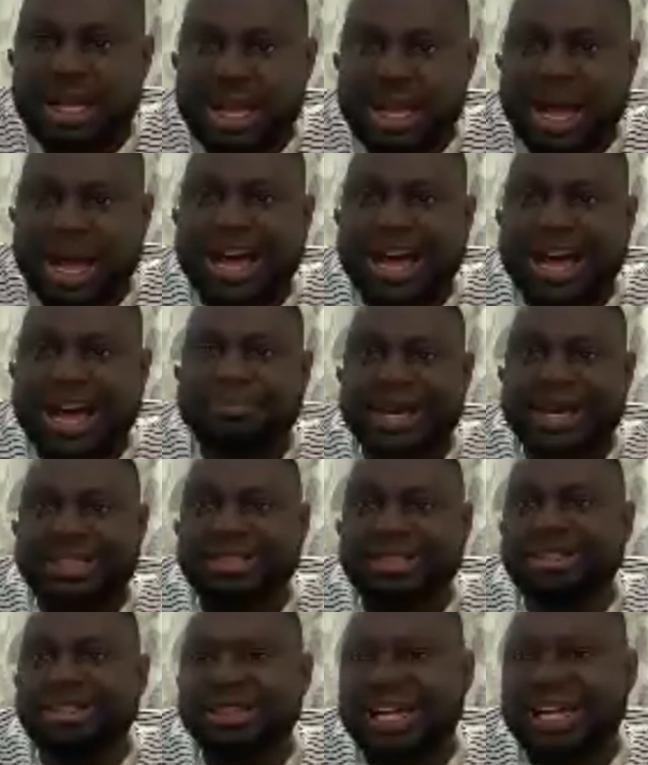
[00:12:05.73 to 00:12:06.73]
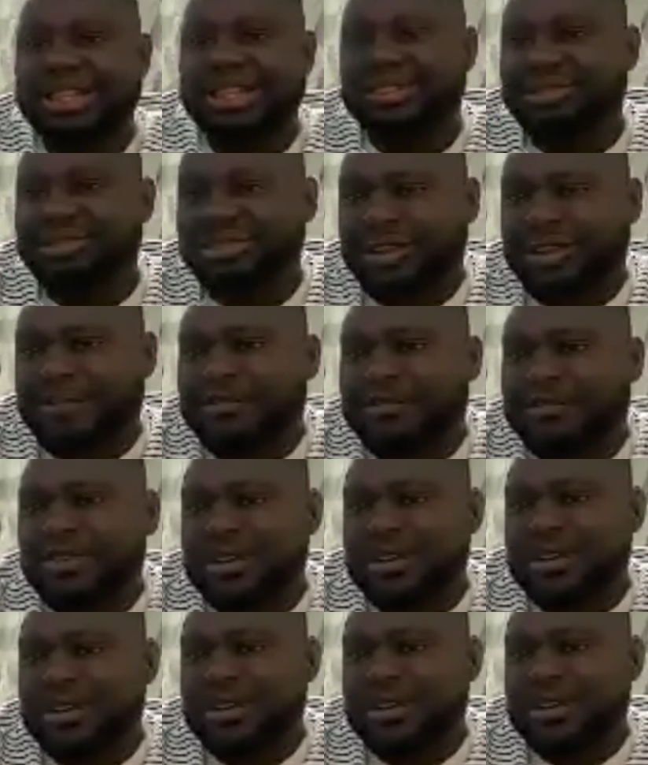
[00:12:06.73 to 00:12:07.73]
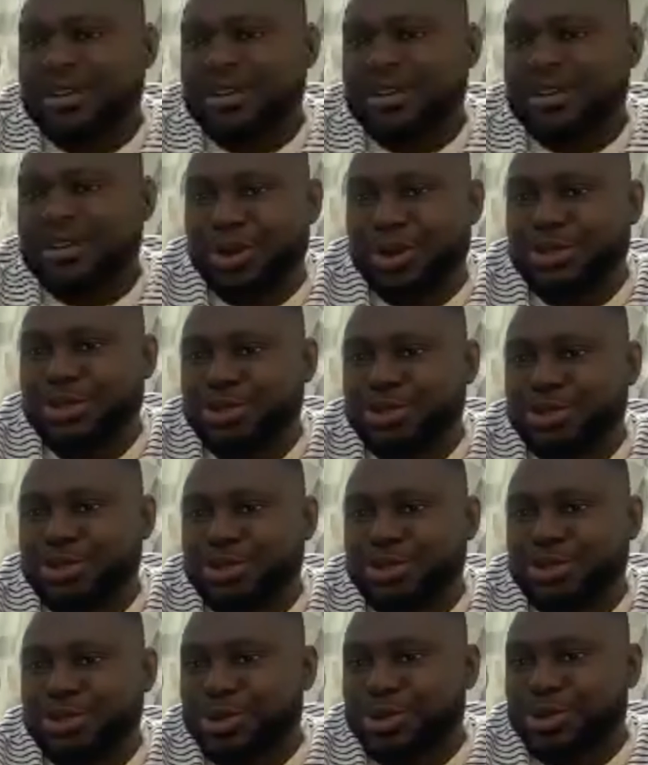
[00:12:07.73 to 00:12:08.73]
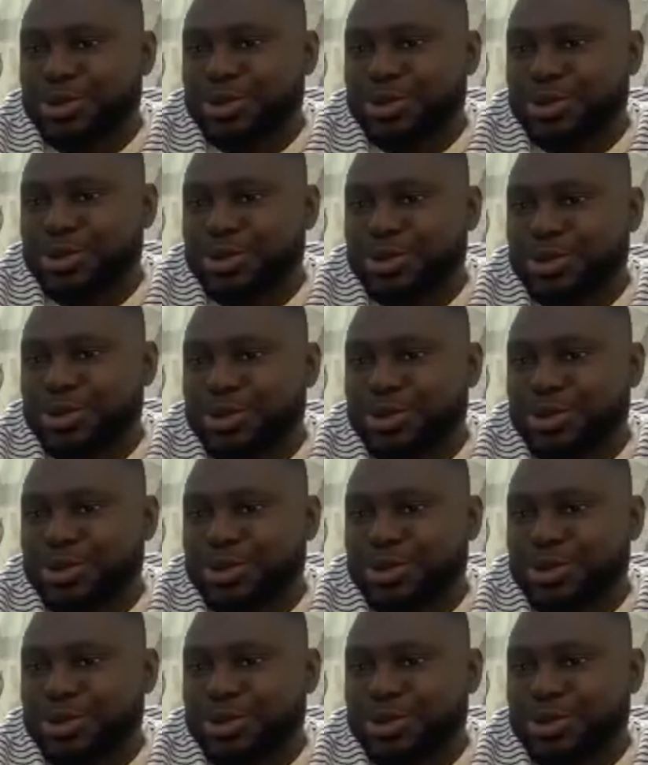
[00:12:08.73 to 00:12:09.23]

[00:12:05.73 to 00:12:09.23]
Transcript: had bet that the final score is going